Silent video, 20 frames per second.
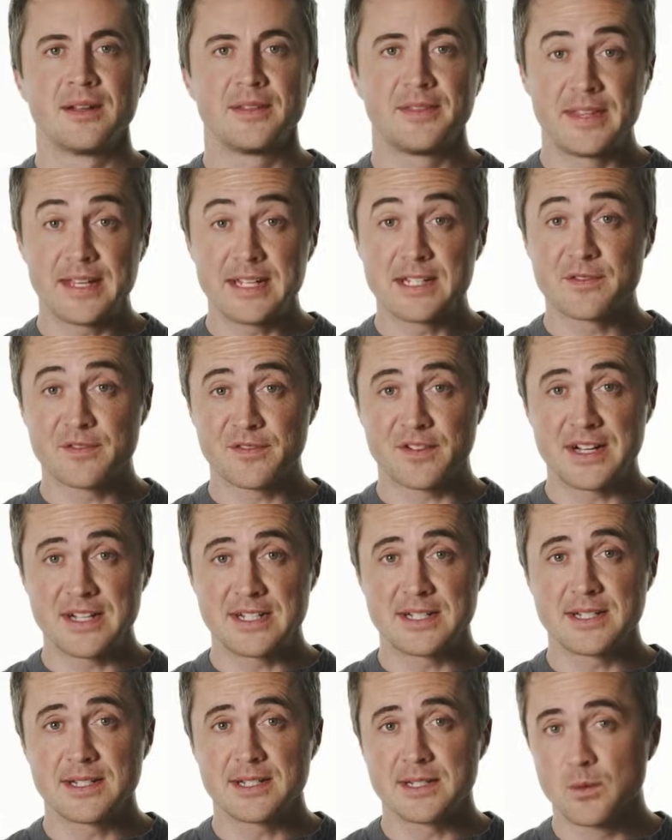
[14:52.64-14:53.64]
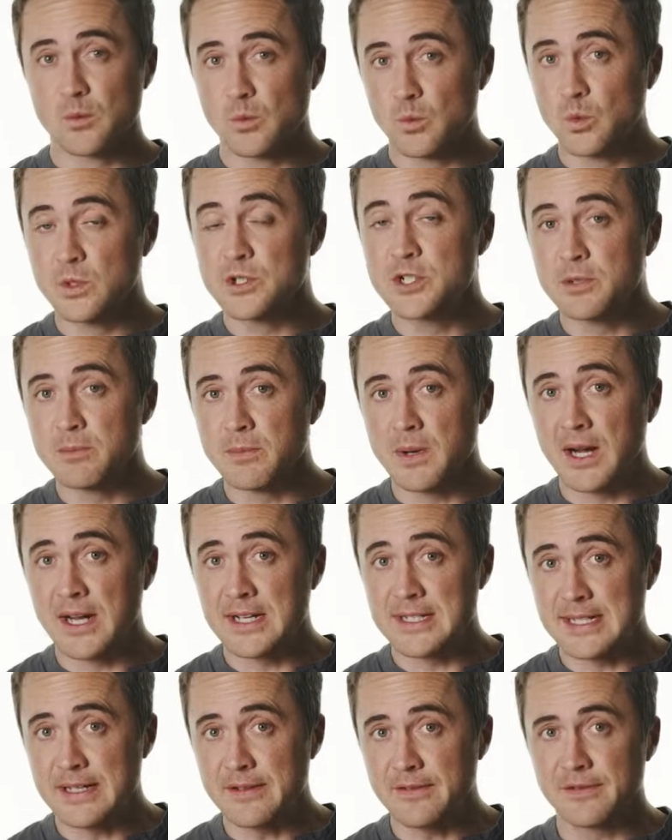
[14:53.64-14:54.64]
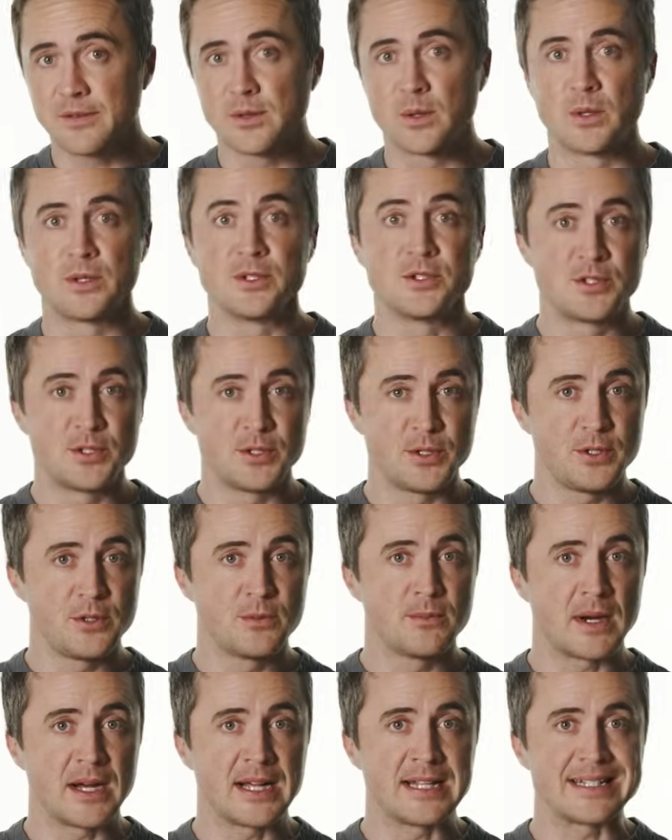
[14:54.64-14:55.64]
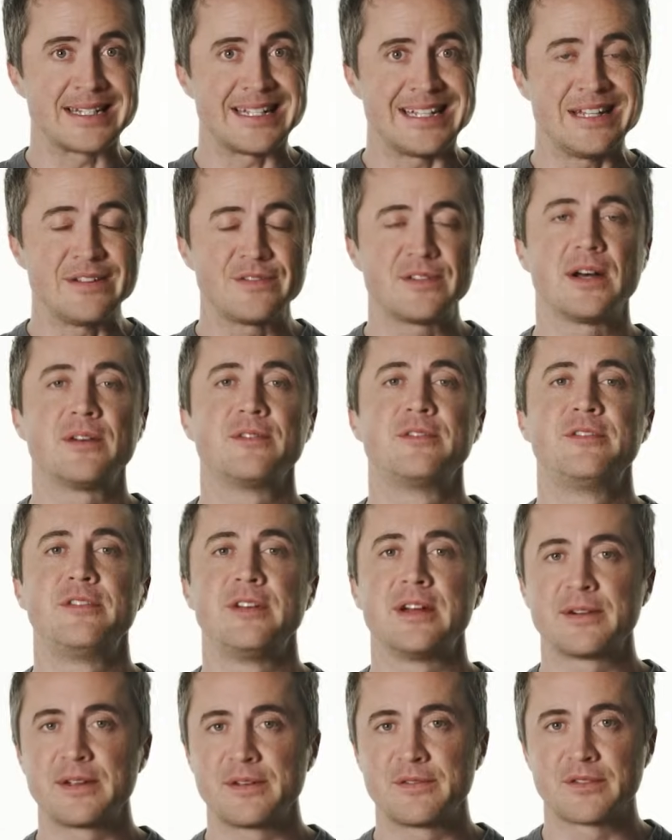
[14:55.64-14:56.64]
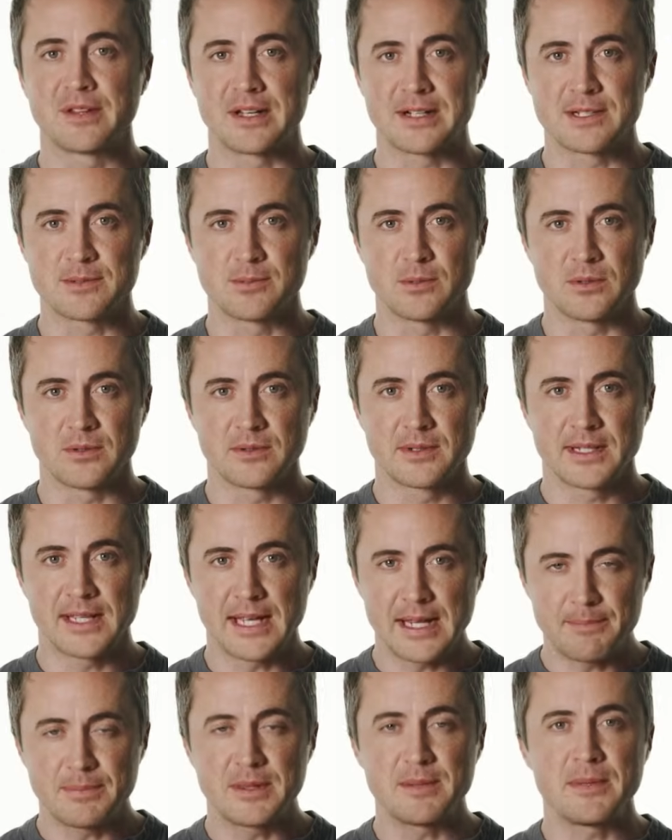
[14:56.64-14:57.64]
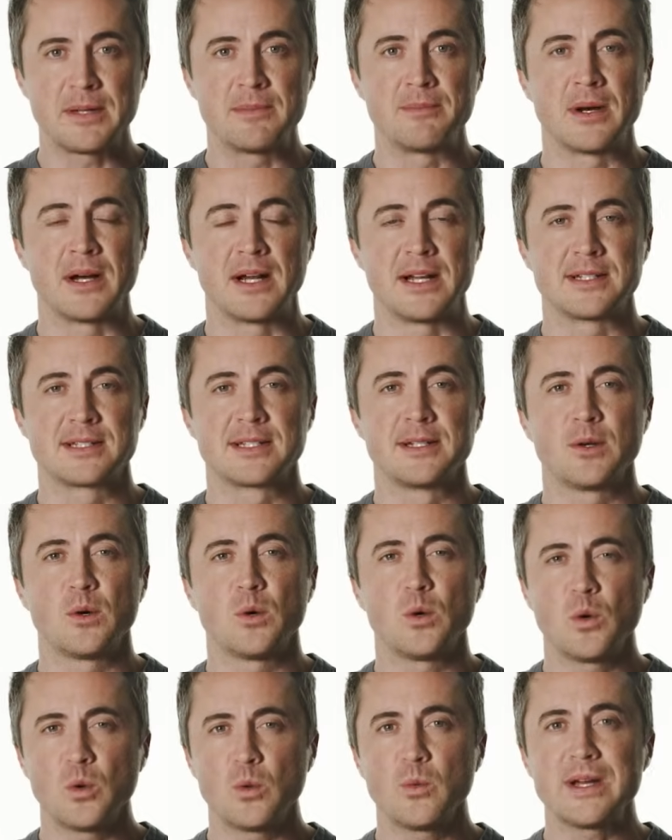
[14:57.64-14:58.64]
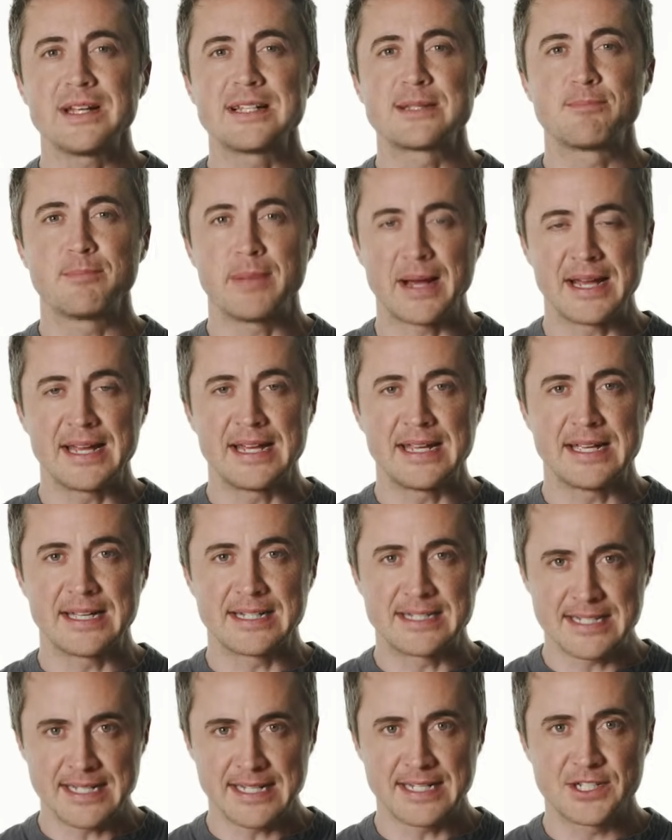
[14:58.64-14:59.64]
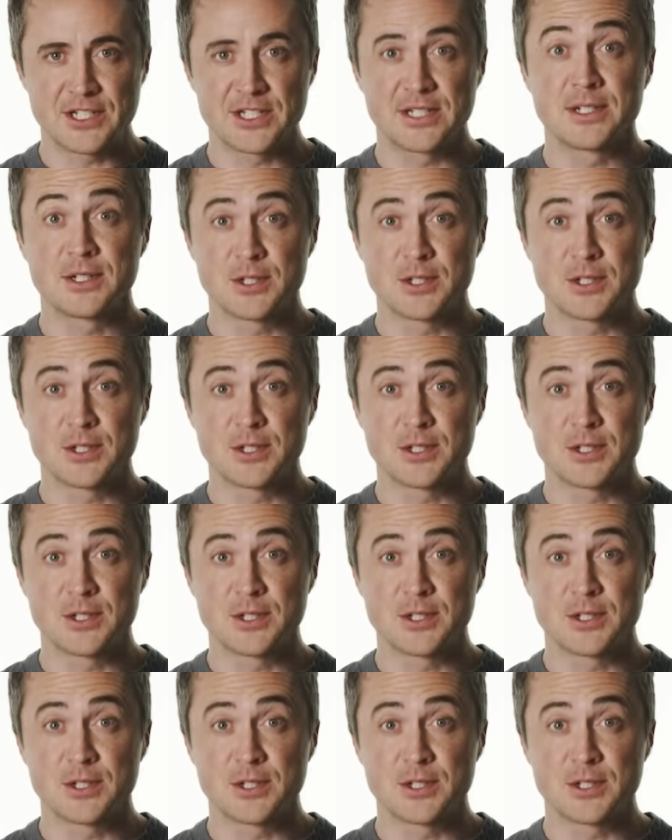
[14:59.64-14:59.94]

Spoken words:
These phrases, would you mind if or do you mind if, are very flexible. Keep them in mind and always pay attention